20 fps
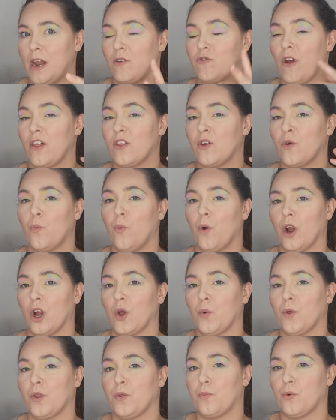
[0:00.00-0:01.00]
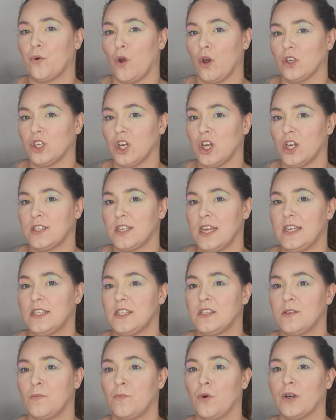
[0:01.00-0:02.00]
I'd rather work with products. It's
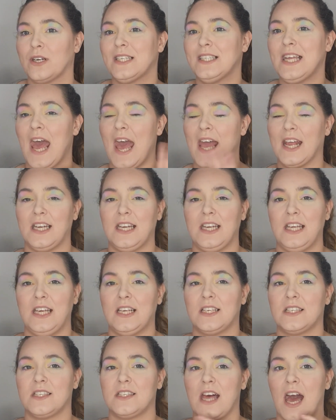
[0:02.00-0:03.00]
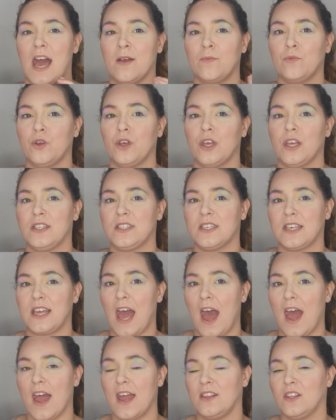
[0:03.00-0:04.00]
the more techniques that I'm looking to
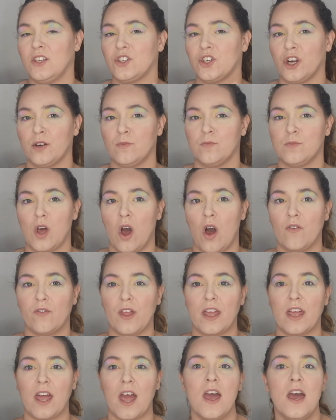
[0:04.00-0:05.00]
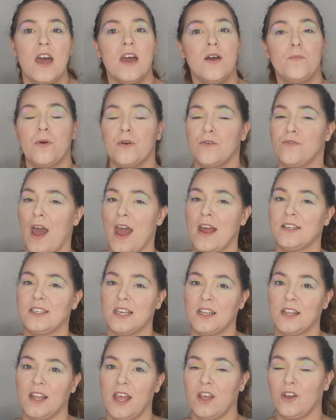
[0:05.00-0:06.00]
get in the terms of like
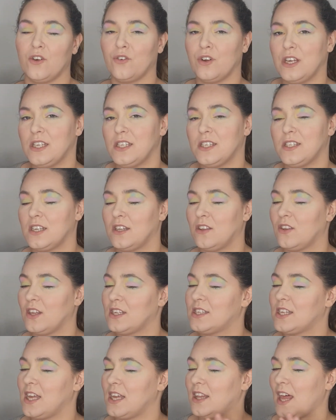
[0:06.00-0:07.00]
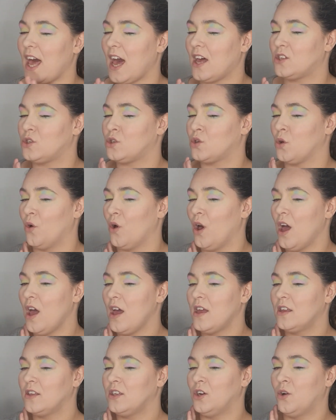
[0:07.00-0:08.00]
perfecting like crease and things like that. So,
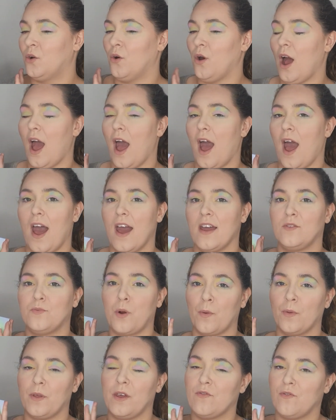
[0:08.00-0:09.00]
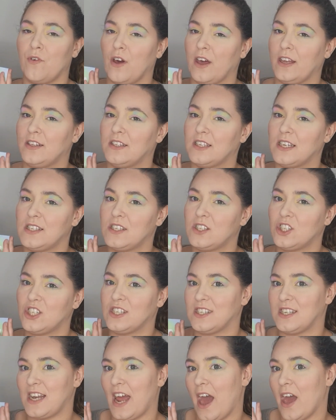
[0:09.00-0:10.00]
you know, I'd probably avoid this
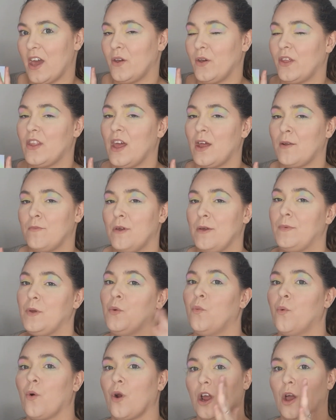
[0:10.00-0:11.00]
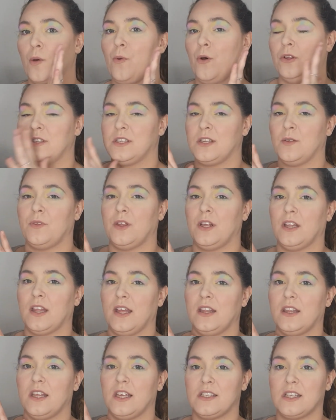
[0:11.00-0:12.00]
just now and then maybe work upon something
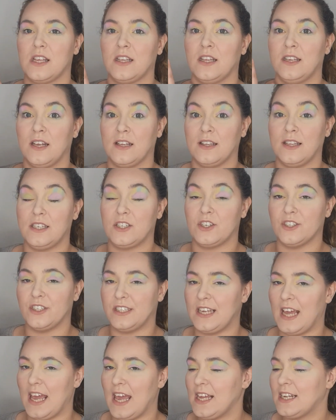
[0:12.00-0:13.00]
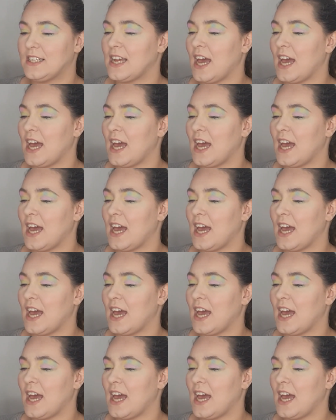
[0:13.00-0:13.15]
like this in a later date.